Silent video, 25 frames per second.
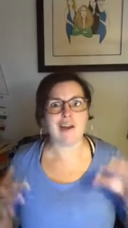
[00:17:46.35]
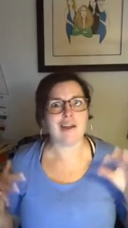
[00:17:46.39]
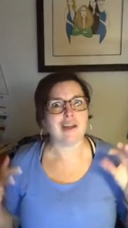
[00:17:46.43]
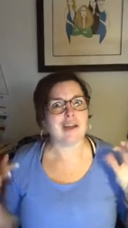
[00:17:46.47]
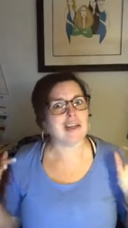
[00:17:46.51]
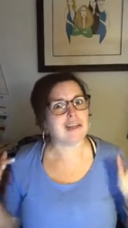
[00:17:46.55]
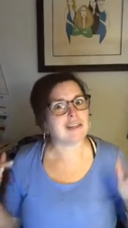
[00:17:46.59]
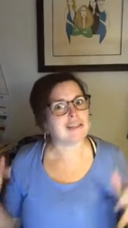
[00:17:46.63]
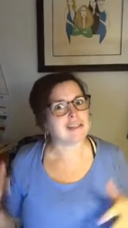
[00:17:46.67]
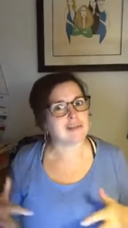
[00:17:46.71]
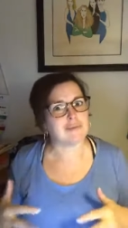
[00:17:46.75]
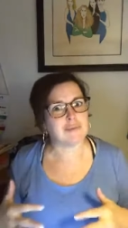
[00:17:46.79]

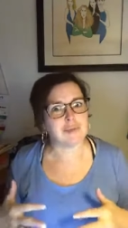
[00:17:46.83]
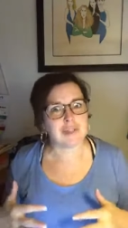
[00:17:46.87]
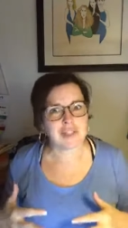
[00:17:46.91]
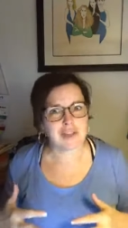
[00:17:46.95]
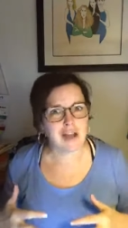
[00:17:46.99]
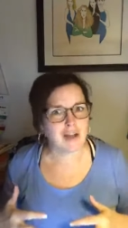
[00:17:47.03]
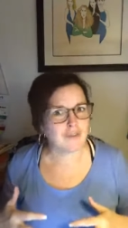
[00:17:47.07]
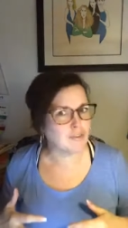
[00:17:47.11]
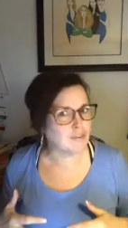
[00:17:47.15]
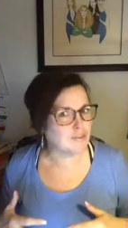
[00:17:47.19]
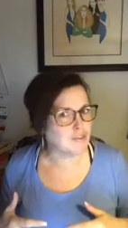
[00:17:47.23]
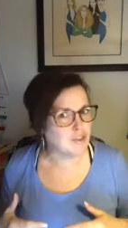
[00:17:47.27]
You need some
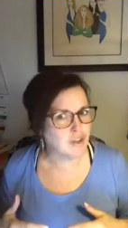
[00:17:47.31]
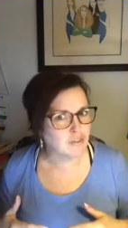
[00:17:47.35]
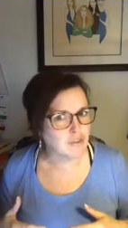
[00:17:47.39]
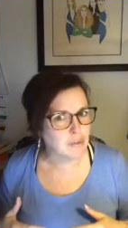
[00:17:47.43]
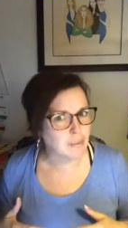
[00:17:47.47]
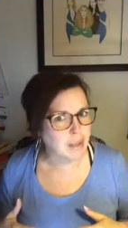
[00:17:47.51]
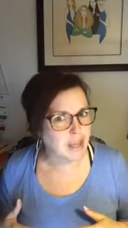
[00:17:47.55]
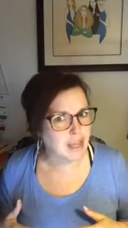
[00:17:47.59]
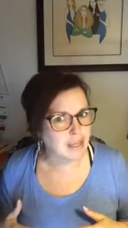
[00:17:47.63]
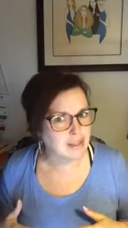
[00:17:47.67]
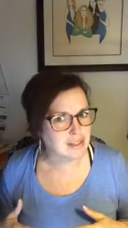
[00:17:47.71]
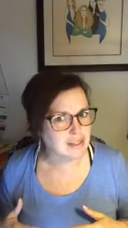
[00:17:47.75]
stuff if you
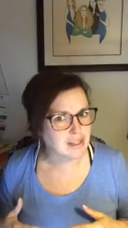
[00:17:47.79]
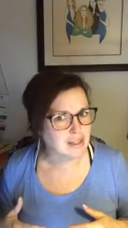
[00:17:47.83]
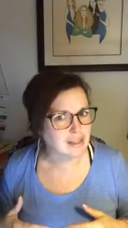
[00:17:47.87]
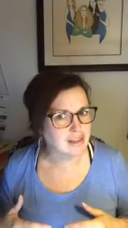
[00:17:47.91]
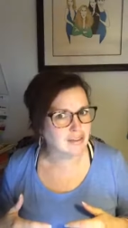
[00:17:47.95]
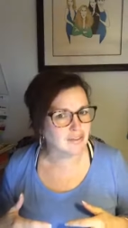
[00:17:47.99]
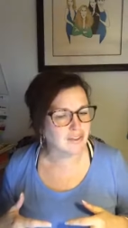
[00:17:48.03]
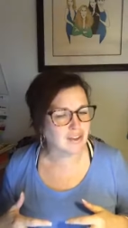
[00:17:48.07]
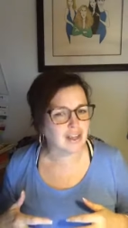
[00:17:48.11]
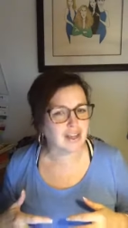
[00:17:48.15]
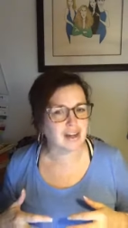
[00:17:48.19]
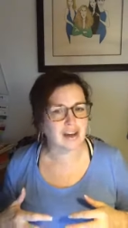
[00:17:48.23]
have a male
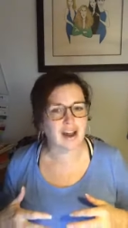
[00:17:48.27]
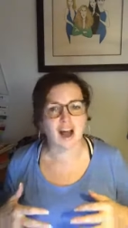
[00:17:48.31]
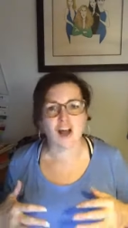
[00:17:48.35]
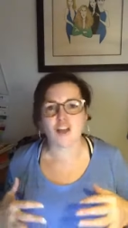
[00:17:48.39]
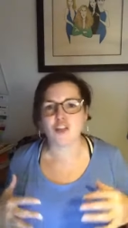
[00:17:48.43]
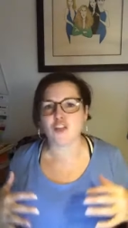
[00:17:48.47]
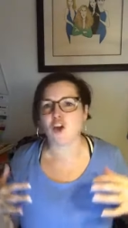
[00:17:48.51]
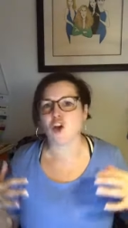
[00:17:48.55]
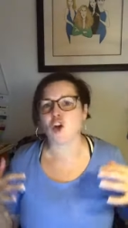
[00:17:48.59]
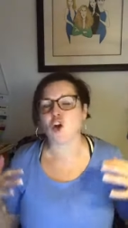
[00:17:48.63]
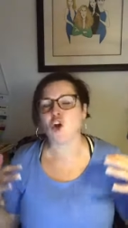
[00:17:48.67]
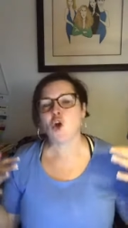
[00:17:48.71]
significant
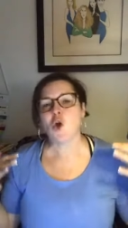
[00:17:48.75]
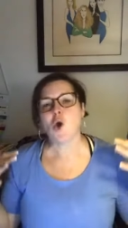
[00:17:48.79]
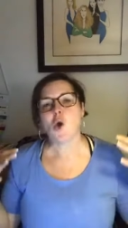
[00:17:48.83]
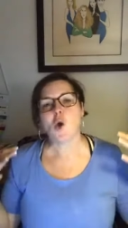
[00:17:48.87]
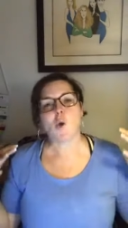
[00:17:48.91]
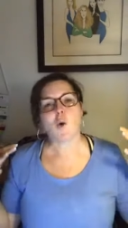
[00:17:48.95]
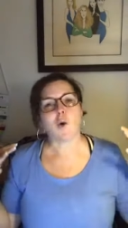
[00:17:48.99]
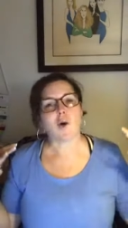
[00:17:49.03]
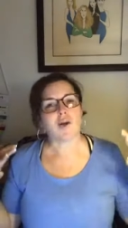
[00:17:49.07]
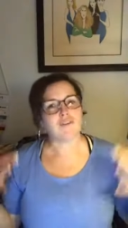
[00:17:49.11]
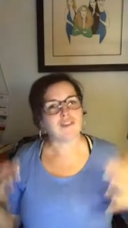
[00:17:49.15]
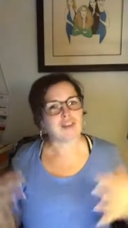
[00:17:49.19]
other
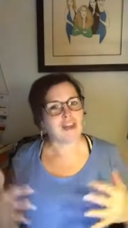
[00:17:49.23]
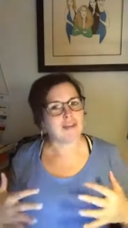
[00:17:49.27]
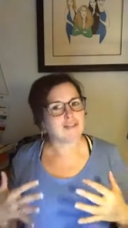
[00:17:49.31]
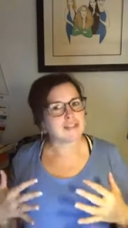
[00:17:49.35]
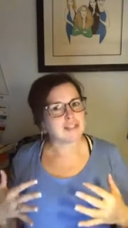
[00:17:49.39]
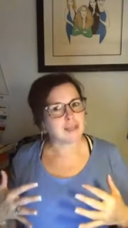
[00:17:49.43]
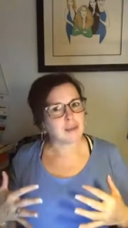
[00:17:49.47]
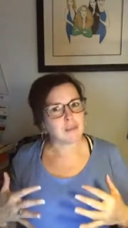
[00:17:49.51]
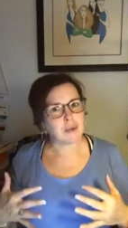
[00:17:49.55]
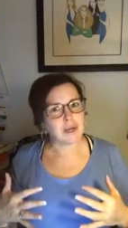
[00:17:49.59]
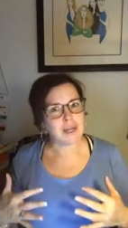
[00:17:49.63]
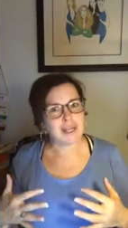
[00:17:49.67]
or if you
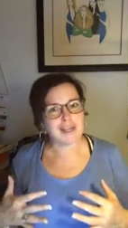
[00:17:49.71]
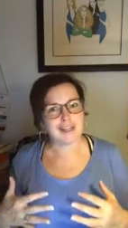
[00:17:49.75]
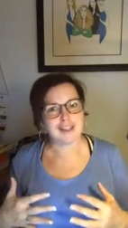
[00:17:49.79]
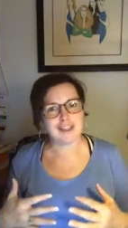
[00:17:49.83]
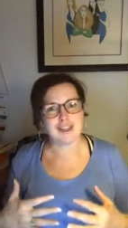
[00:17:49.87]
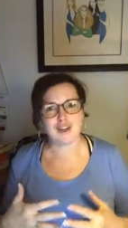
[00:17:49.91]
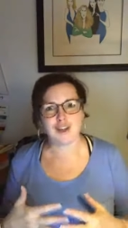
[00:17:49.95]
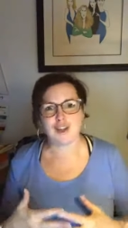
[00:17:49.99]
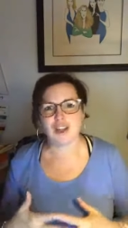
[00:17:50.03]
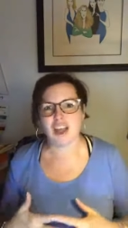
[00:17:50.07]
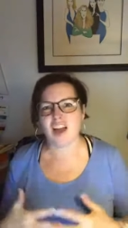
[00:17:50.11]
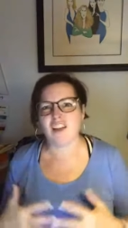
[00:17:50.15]
have somebody
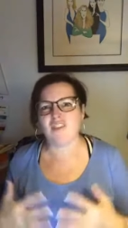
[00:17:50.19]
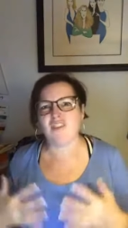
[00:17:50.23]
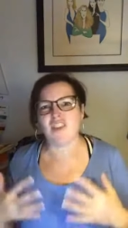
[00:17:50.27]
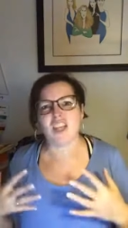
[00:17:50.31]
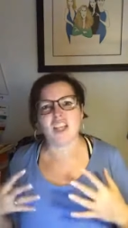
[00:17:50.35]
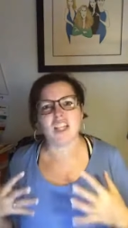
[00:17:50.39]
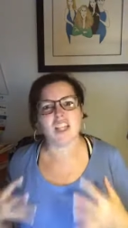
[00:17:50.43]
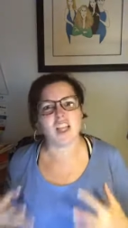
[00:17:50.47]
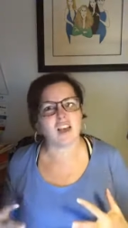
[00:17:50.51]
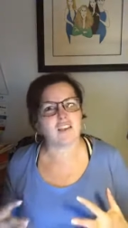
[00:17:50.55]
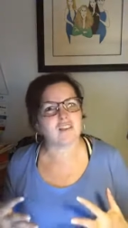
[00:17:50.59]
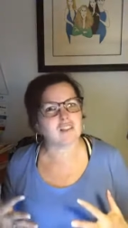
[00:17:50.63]
in your life
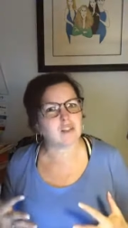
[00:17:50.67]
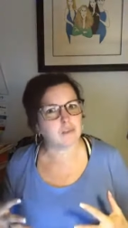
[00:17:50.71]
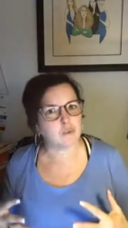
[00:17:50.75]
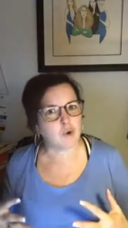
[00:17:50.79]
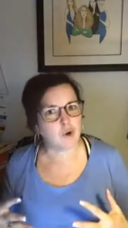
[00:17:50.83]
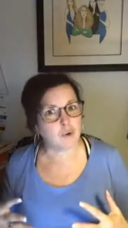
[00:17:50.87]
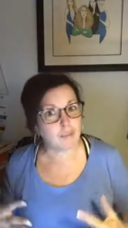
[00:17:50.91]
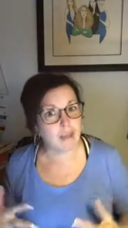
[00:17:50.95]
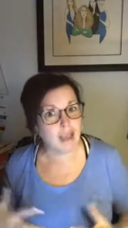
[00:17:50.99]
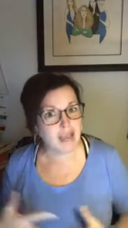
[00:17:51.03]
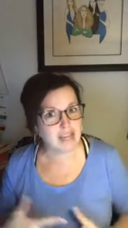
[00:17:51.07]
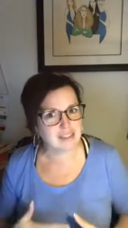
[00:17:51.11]
that loves a
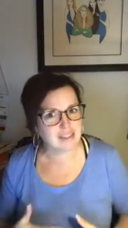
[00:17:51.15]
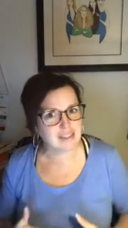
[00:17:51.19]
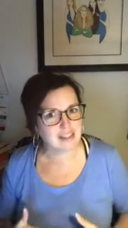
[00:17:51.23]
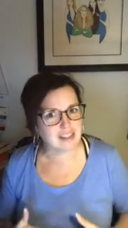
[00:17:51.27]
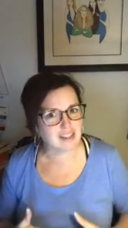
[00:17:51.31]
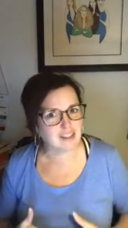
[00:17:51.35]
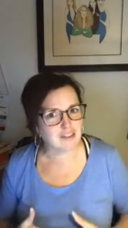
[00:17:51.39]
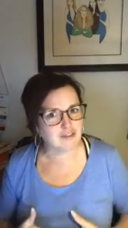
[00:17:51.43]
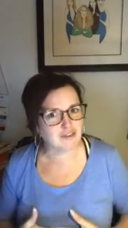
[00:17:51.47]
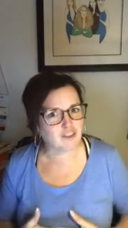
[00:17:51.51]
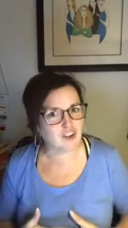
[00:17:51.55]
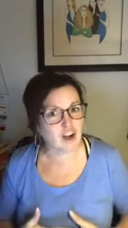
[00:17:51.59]
more
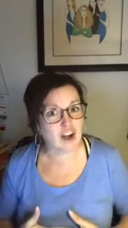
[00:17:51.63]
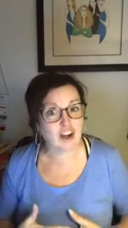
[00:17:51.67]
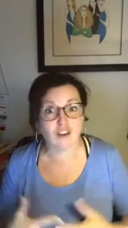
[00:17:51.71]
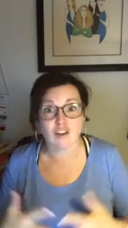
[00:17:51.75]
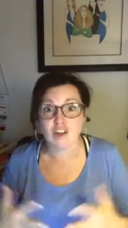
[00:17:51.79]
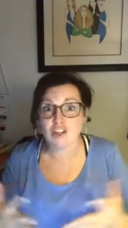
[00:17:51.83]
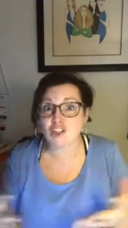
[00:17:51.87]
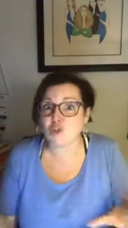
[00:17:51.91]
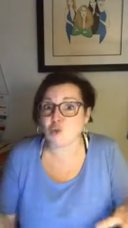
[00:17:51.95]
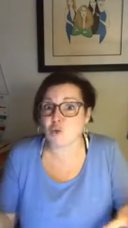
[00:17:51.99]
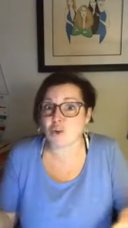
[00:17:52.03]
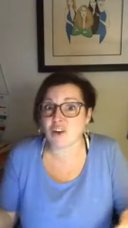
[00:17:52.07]
masculine
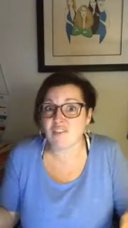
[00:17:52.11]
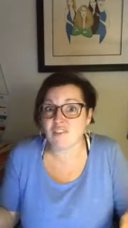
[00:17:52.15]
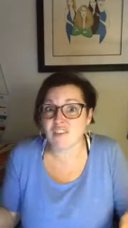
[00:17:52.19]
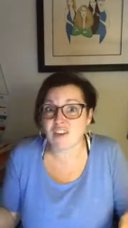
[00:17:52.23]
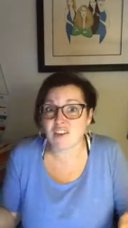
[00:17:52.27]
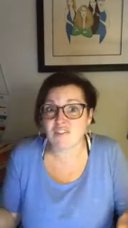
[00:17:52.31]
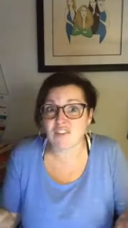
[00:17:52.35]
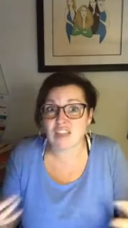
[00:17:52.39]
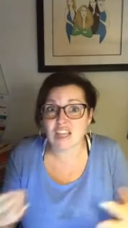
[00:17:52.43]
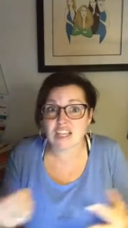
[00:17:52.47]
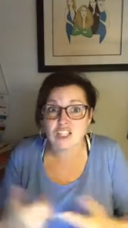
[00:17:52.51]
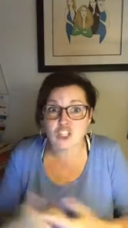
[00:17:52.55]
fragrance or
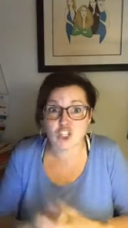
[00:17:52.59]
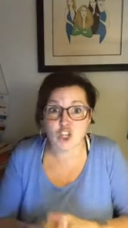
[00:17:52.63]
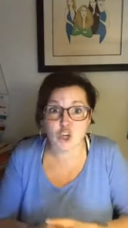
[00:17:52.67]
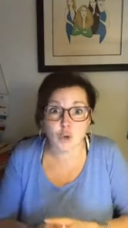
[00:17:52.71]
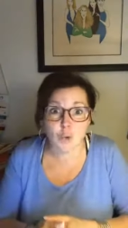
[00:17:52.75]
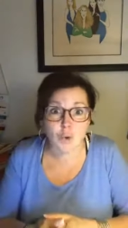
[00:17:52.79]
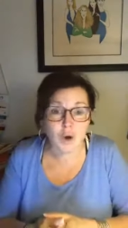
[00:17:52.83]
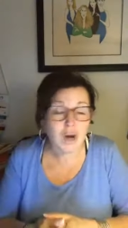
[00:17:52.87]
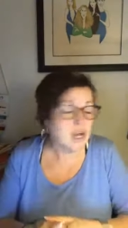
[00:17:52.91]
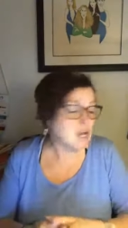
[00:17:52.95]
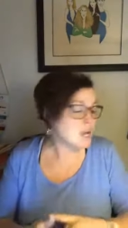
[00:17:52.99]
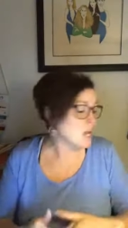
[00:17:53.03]
even if that's
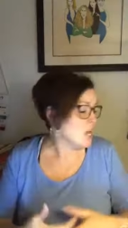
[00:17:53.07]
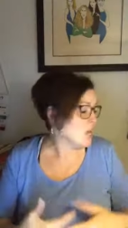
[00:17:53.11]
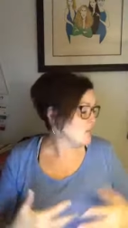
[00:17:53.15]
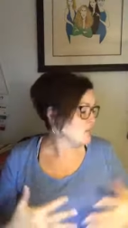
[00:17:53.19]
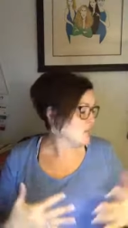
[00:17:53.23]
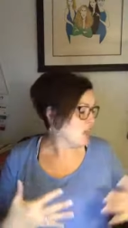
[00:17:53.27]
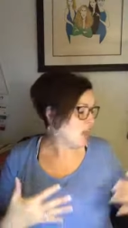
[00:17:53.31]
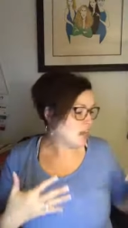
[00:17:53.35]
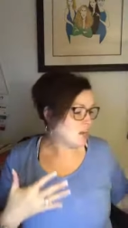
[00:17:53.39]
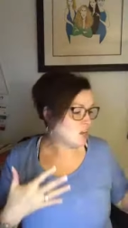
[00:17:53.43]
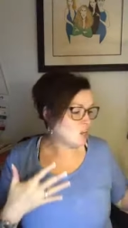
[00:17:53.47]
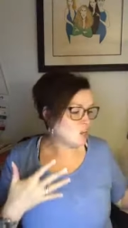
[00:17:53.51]
you,
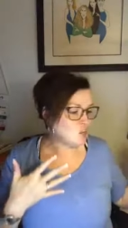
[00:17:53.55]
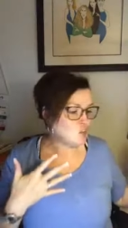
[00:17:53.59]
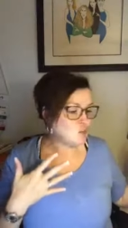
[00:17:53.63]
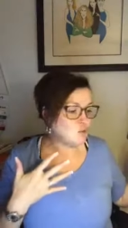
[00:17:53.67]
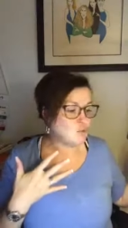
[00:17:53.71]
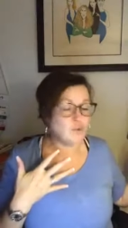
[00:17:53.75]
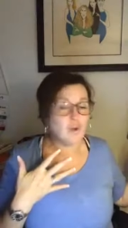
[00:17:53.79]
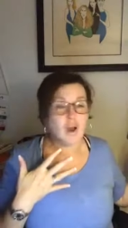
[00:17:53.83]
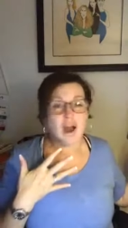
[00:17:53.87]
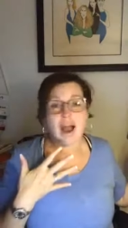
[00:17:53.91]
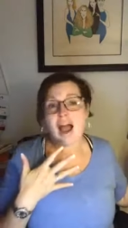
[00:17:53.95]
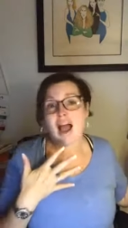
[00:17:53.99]
then
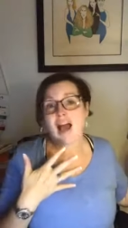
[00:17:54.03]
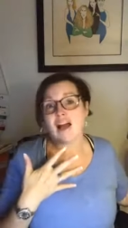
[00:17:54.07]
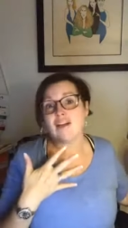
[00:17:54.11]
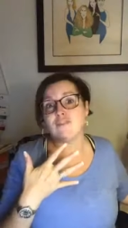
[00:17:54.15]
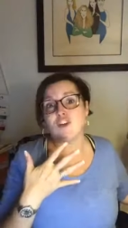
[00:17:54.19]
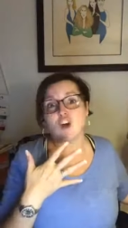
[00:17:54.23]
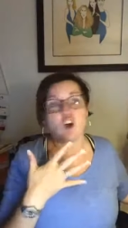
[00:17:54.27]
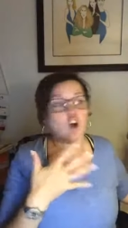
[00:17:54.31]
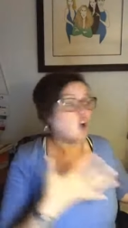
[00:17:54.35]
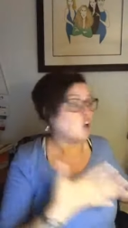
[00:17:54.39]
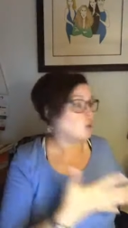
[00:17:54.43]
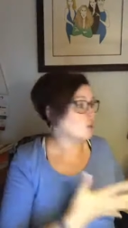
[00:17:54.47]
you
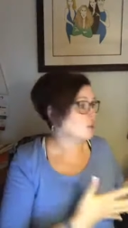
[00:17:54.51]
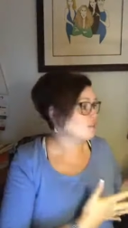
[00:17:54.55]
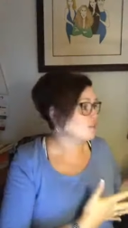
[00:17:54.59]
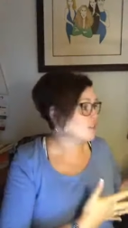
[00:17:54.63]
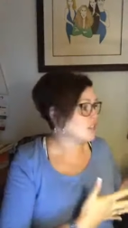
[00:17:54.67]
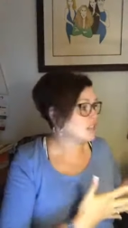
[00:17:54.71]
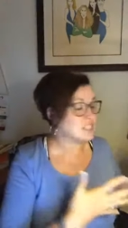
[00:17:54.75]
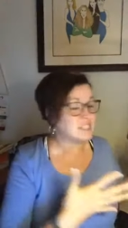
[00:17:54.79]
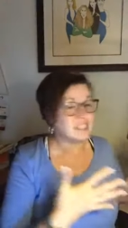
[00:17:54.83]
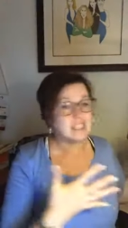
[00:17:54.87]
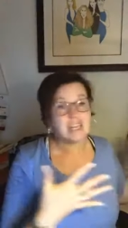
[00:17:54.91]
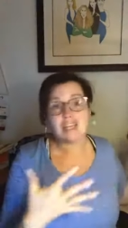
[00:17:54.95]
have all
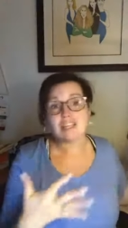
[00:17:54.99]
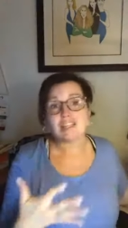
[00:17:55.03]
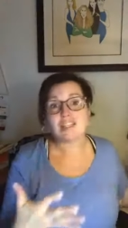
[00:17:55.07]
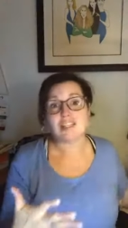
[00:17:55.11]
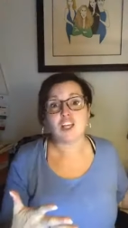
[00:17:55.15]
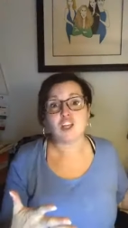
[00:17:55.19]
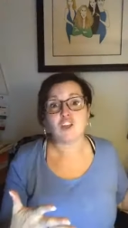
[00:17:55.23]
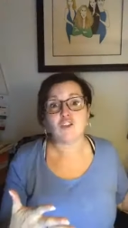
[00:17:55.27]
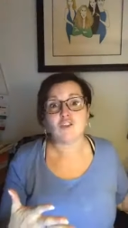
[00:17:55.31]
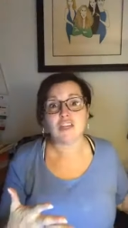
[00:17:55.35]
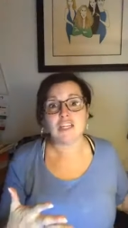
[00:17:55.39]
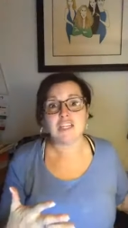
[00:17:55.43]
of these
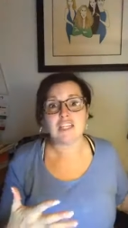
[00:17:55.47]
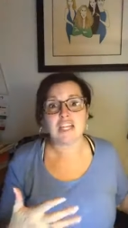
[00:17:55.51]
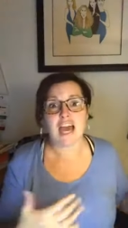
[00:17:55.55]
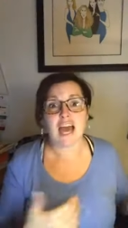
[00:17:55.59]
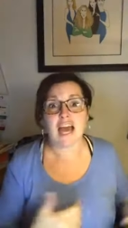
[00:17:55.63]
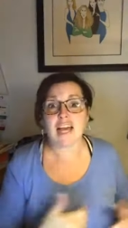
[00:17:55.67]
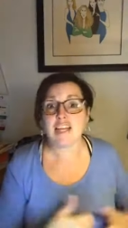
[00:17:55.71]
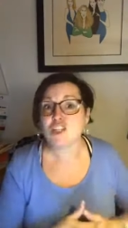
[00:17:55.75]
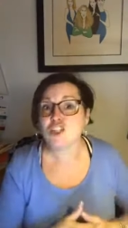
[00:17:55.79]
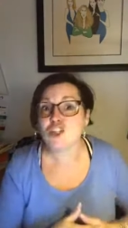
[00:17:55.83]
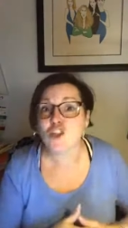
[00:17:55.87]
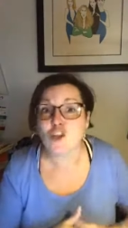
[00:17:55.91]
things that you need to add.